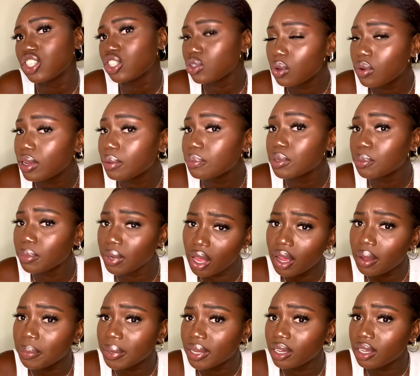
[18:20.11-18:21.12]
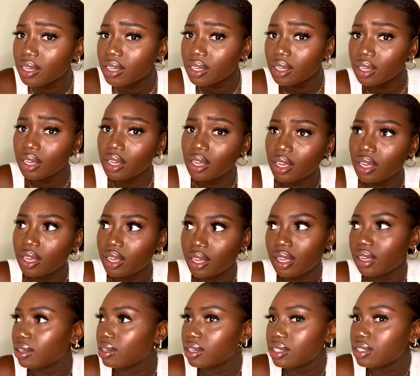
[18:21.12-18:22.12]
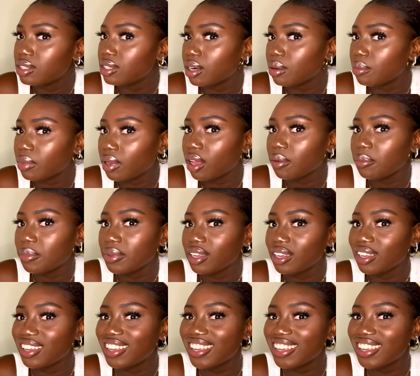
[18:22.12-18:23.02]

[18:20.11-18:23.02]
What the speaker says: told him to block me and he did unblock me.